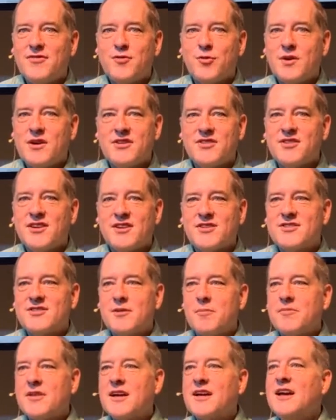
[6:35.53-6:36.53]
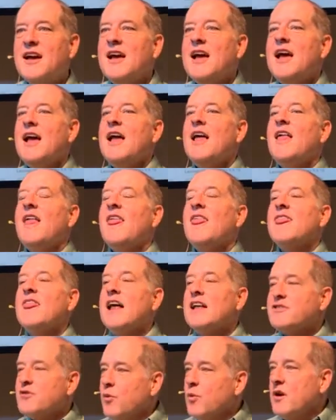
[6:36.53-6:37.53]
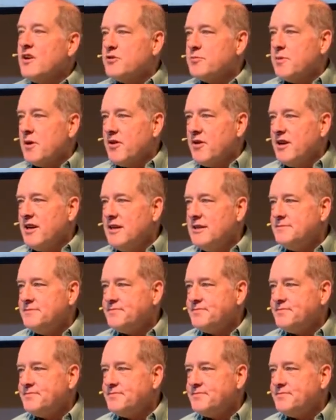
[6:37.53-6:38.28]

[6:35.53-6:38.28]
26th, something, that's at Westbury.